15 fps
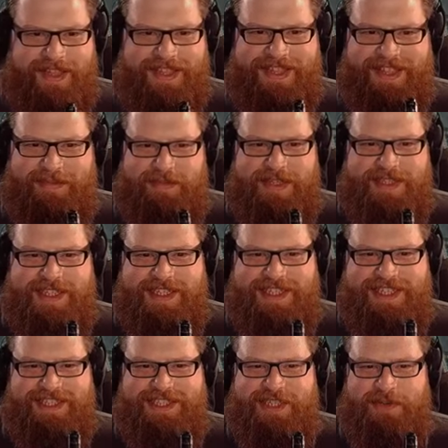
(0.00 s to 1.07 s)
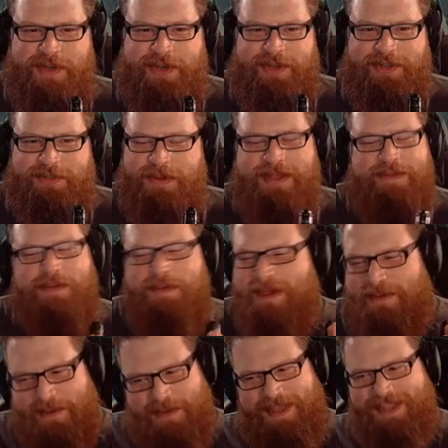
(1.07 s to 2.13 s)
I'm not saying you need to do it all.
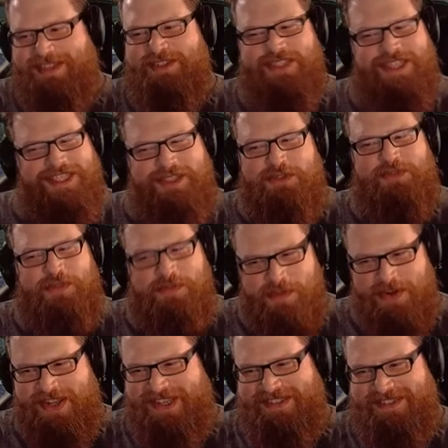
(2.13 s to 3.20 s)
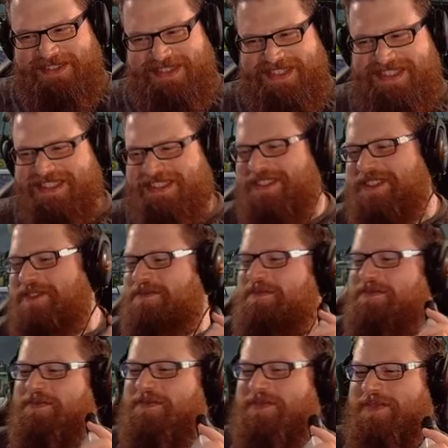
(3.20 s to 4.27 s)
Wait. You said this was for money.
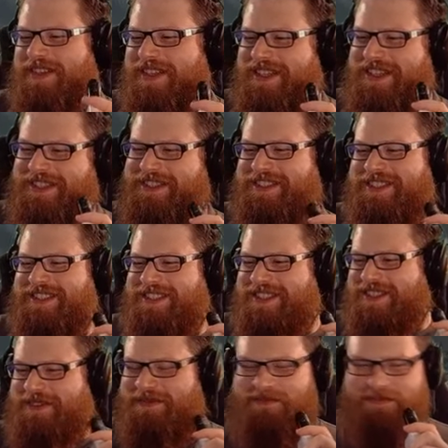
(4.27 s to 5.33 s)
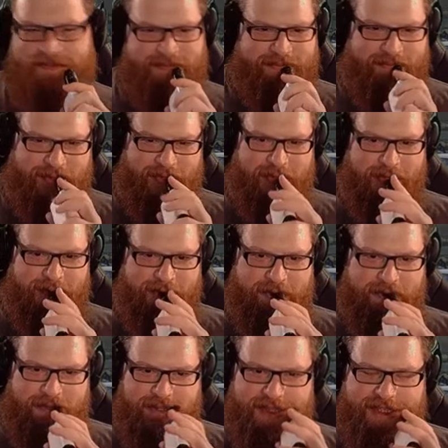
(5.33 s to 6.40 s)
Oh, Jesus.
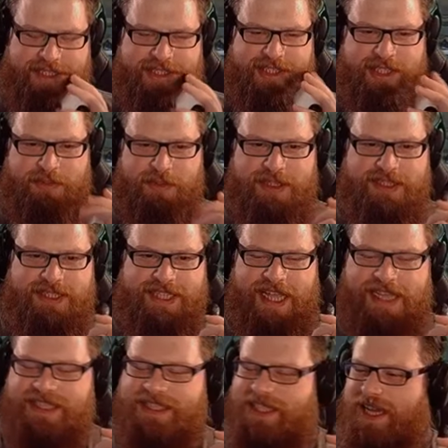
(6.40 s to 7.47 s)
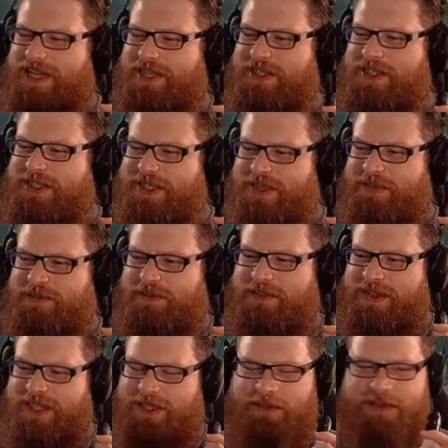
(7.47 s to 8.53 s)
So you'd want 10 tiles of
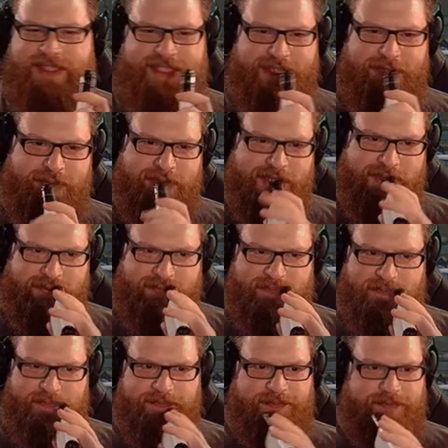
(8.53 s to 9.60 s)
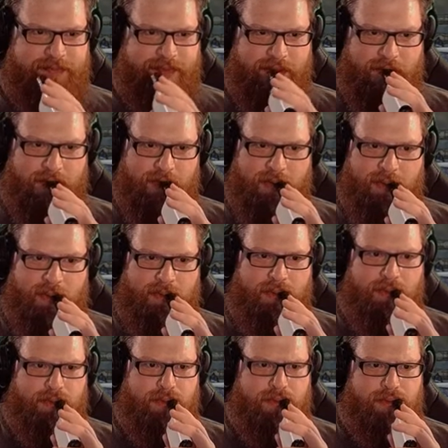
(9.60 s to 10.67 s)
liquid CO2.
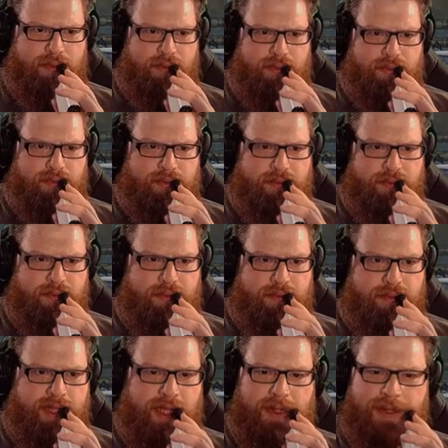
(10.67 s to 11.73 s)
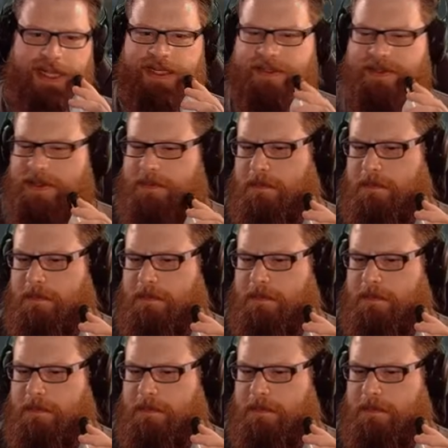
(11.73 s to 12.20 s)
Oh, ladders.